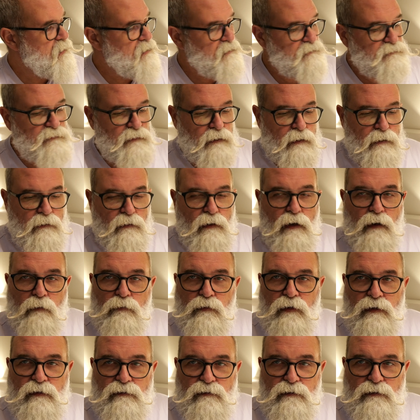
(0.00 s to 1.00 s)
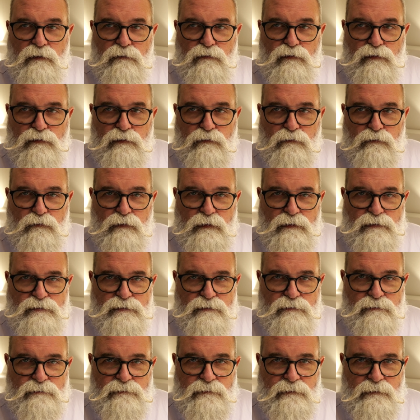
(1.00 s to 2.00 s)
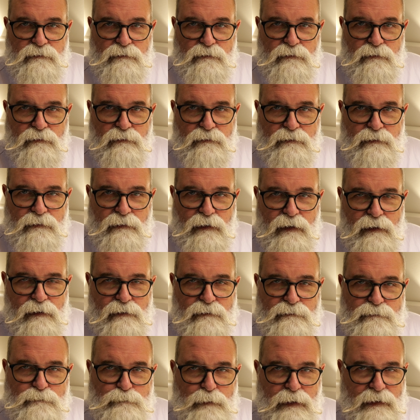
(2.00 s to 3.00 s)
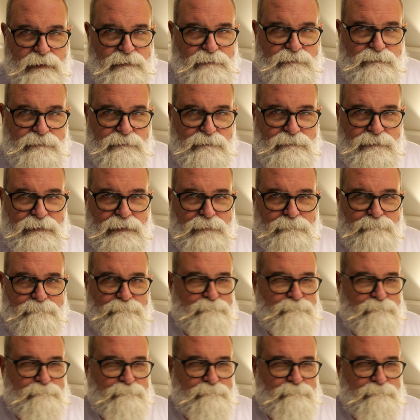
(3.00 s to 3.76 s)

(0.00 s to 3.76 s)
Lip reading: So now I'm going to give you some features and specs, okay?